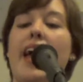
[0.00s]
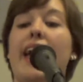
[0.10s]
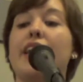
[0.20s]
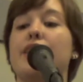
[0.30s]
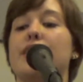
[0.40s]

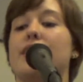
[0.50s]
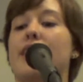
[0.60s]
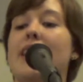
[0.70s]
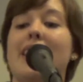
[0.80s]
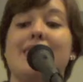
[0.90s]

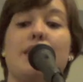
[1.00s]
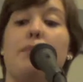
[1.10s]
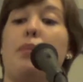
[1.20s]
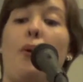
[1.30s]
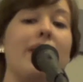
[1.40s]
Anger is
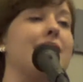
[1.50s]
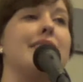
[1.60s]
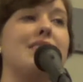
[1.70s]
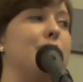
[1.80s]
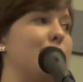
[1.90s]
a
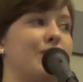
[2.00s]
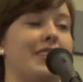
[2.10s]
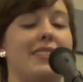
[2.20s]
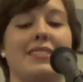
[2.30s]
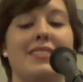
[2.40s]
pointless
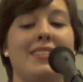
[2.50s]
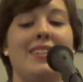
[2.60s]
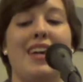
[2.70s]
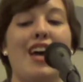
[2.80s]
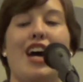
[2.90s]
emotion.
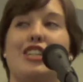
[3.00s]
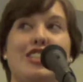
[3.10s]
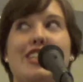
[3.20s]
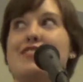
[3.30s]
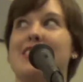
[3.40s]

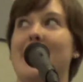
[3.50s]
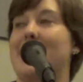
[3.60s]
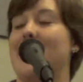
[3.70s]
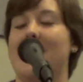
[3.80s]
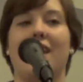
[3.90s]
Achieves
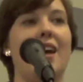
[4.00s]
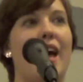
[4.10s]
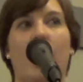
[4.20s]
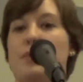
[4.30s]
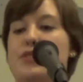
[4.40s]
nothing,
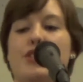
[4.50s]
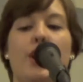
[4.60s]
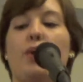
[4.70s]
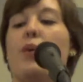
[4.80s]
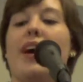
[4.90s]
helps
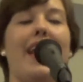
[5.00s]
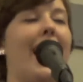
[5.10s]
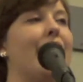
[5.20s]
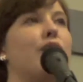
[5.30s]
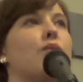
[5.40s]
no one.
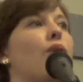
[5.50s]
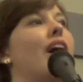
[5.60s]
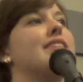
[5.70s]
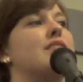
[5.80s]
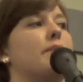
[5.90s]
I don't
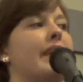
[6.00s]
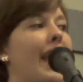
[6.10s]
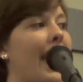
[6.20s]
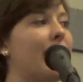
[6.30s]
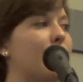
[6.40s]
want to be
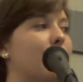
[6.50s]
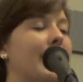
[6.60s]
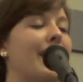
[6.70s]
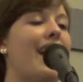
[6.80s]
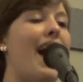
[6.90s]

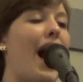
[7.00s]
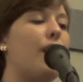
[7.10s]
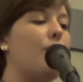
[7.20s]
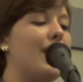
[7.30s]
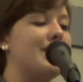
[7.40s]
angry,
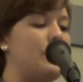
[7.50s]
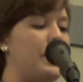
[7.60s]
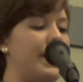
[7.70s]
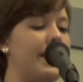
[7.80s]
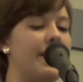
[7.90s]
I want to
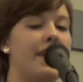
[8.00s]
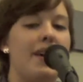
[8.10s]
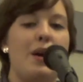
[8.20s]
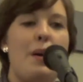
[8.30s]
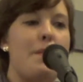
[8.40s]
be
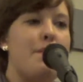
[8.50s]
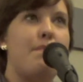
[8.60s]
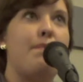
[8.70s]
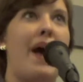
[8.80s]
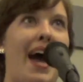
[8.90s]

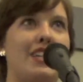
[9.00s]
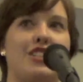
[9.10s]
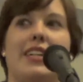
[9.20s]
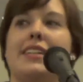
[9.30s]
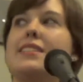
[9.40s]

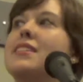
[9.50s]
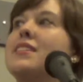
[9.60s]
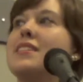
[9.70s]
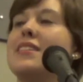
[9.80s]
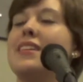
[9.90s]
passionate.
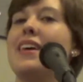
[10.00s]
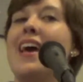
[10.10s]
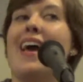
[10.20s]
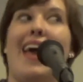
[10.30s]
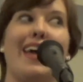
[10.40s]

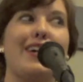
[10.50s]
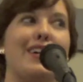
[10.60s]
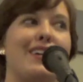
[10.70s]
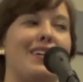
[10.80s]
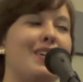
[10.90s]

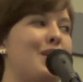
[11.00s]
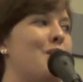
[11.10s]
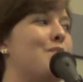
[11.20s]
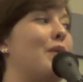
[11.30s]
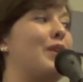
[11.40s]
Anger,
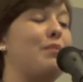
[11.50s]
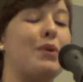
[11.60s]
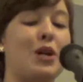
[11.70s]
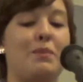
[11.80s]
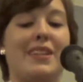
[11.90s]
but
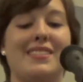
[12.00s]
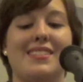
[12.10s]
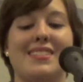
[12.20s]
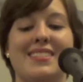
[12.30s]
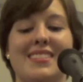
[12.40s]
with
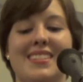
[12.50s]
purpose.